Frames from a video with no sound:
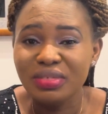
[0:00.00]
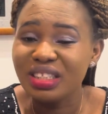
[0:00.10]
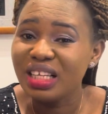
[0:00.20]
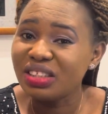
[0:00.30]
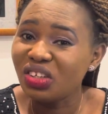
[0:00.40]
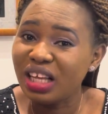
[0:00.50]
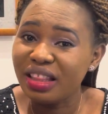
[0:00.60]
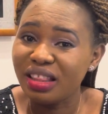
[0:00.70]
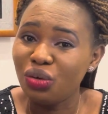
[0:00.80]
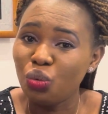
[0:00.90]
That's another
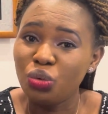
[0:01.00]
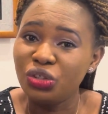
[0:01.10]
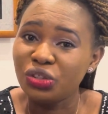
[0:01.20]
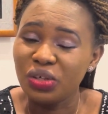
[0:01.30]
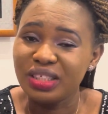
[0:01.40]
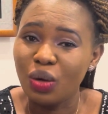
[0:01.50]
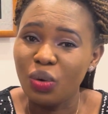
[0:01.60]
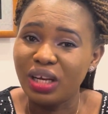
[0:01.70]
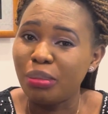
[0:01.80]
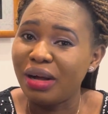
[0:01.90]
thing. We'll discuss that
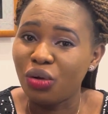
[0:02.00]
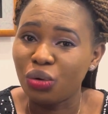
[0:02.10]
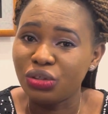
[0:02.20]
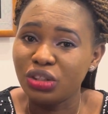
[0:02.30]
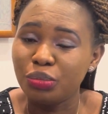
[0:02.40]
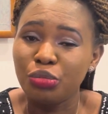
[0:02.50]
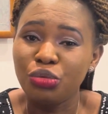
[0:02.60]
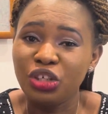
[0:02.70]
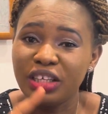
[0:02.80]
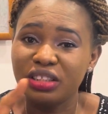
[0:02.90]
one about courtship.
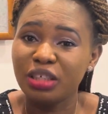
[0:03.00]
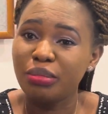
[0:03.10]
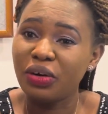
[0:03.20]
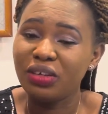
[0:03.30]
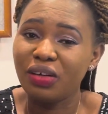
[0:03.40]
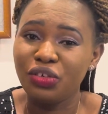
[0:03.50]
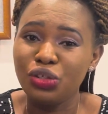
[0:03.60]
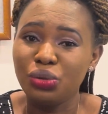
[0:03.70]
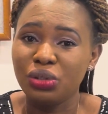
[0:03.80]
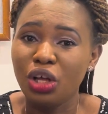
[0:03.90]
You can check my other
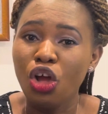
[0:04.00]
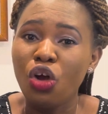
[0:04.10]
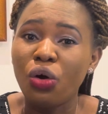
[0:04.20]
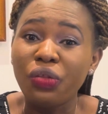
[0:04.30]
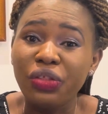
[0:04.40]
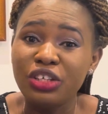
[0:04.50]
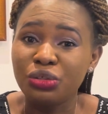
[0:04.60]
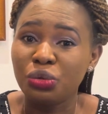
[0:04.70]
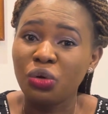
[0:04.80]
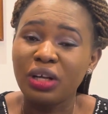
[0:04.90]
videos on things to
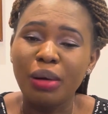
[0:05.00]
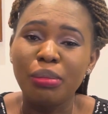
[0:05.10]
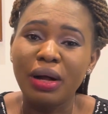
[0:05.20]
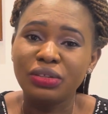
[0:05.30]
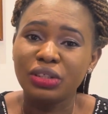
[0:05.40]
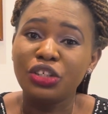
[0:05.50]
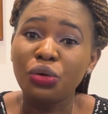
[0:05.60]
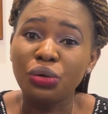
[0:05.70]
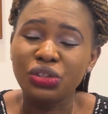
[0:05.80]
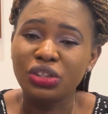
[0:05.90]
talk about in
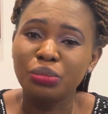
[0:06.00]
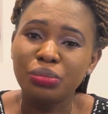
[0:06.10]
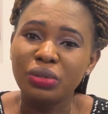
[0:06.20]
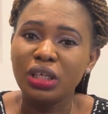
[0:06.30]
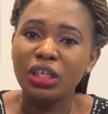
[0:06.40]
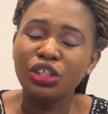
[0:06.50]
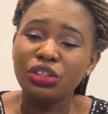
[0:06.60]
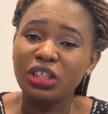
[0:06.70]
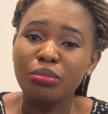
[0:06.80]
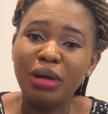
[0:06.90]
courtship.
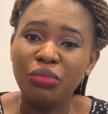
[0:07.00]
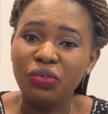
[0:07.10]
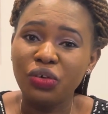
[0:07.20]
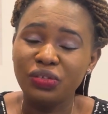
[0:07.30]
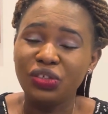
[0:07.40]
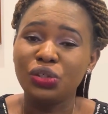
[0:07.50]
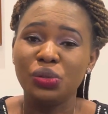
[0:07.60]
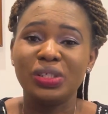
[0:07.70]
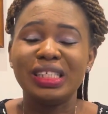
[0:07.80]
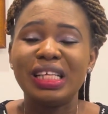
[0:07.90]
Check my previous videos.
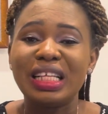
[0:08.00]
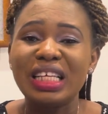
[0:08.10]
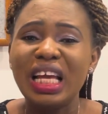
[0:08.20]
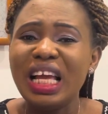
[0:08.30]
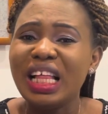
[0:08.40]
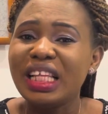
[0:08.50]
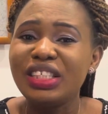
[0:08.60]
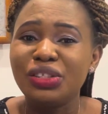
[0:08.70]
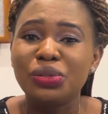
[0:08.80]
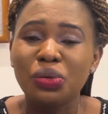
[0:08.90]
You see that things
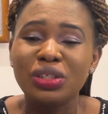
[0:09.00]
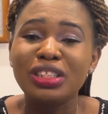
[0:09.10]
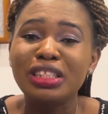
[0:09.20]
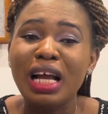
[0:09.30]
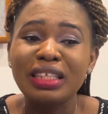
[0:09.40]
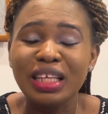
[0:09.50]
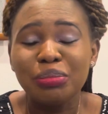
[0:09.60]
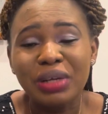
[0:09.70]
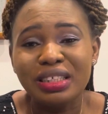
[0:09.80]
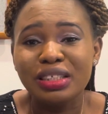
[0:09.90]
discussed. She
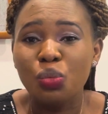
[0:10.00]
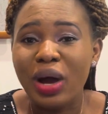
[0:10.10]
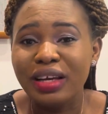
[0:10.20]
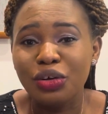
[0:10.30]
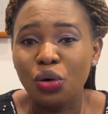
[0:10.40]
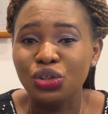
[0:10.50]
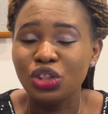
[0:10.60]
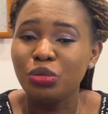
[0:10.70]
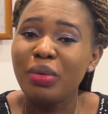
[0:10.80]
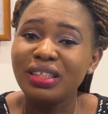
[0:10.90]
accepted this while in
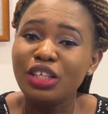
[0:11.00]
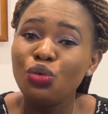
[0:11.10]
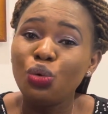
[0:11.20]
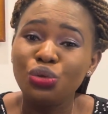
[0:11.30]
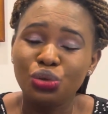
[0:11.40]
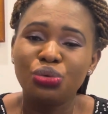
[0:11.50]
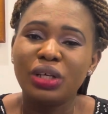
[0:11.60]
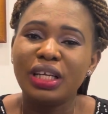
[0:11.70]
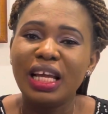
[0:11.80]
courtship. The man said no children.